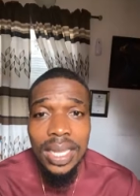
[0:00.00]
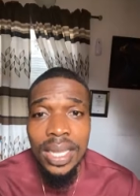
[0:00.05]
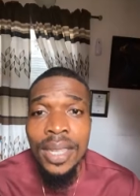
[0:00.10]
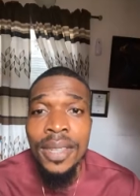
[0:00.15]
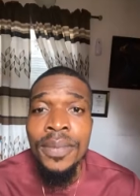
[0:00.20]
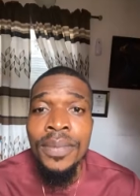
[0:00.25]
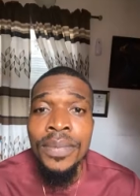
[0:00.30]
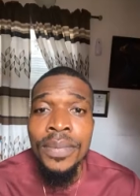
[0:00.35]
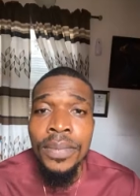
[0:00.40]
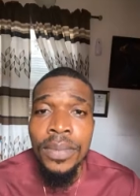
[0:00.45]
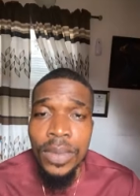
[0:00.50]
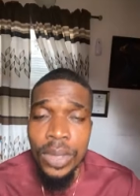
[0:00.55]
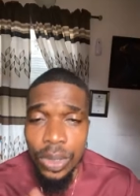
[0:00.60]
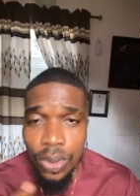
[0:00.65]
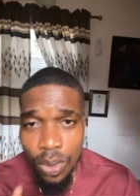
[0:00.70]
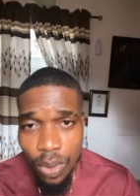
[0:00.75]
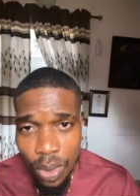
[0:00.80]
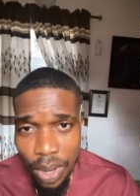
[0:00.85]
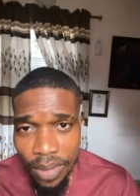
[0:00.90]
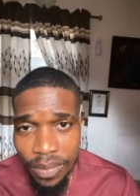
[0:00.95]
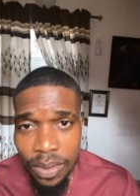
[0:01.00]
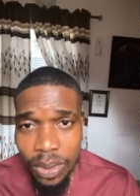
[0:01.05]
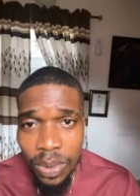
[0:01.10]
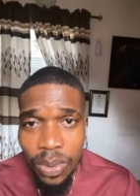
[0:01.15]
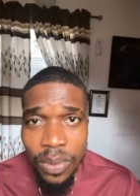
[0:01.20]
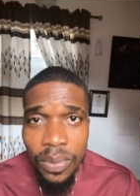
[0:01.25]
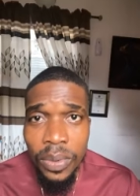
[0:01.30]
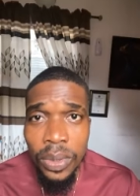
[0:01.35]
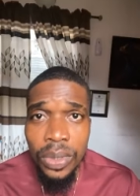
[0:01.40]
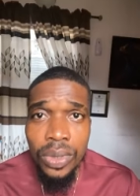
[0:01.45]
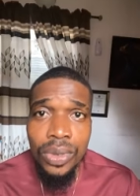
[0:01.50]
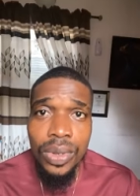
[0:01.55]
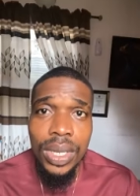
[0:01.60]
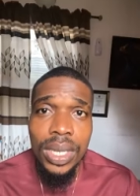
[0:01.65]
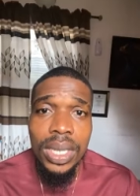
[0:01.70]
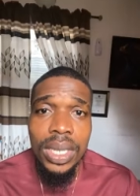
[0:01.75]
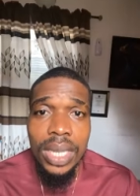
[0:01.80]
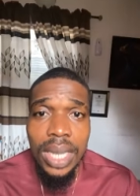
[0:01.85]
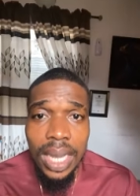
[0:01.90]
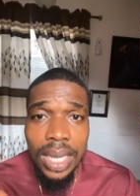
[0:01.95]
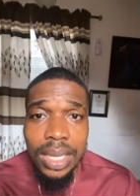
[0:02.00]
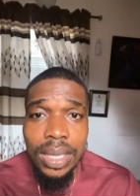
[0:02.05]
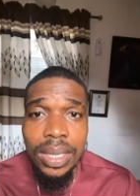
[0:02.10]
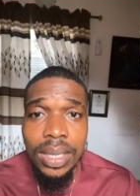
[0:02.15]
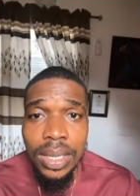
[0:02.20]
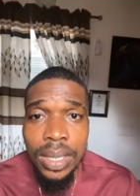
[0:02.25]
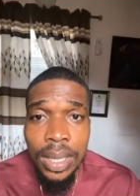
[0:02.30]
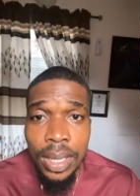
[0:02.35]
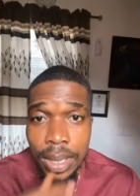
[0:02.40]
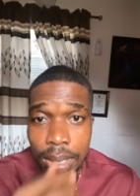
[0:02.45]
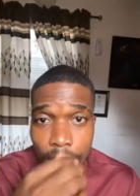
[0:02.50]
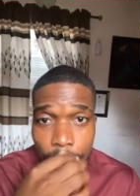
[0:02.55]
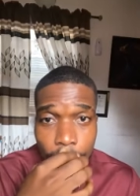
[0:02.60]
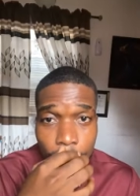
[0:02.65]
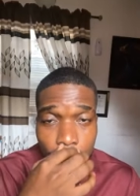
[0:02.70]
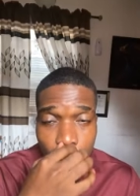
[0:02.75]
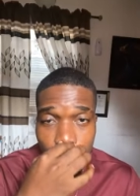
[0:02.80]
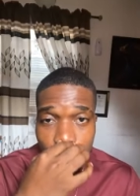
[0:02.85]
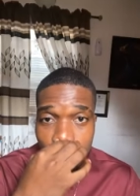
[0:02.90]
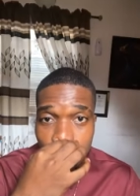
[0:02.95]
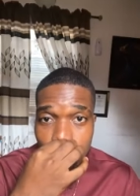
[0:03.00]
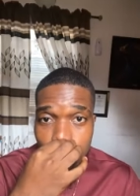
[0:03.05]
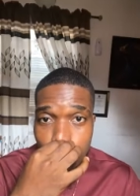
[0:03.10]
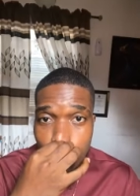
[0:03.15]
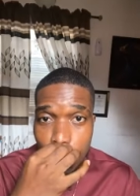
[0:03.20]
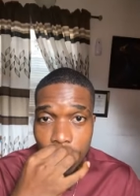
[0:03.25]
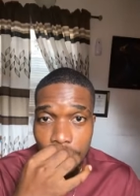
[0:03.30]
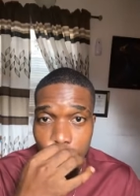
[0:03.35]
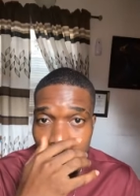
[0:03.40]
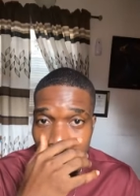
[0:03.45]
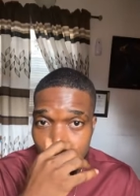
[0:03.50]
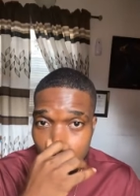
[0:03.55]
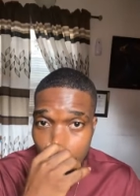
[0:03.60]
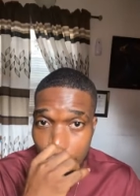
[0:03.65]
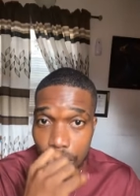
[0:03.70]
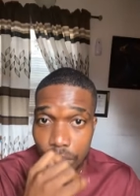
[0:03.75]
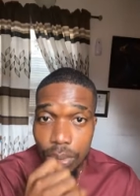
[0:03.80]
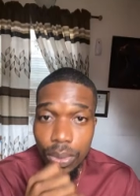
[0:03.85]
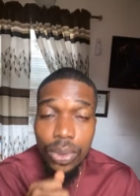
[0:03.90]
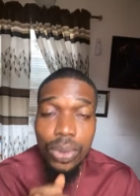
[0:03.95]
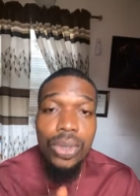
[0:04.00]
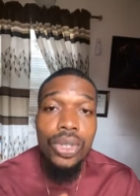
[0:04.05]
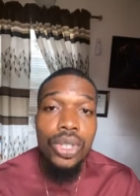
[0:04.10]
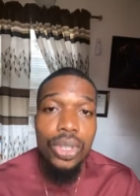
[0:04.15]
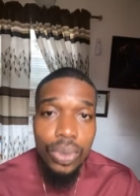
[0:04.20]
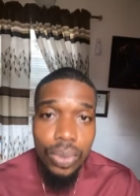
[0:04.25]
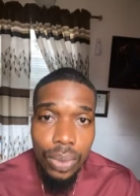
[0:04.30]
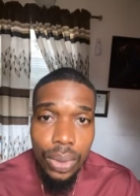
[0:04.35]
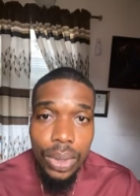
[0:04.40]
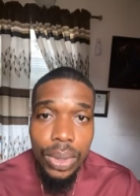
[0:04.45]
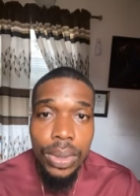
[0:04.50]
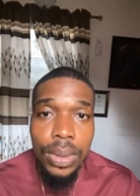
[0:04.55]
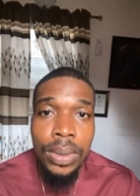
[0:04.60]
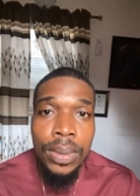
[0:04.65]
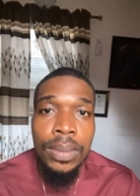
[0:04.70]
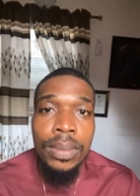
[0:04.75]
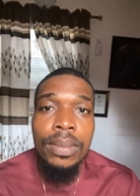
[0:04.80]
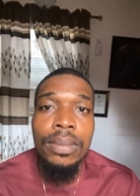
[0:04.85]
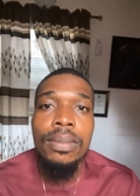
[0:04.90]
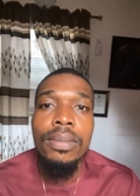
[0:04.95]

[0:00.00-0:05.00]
add, you have to go for training, and depending on the mentor that you choose,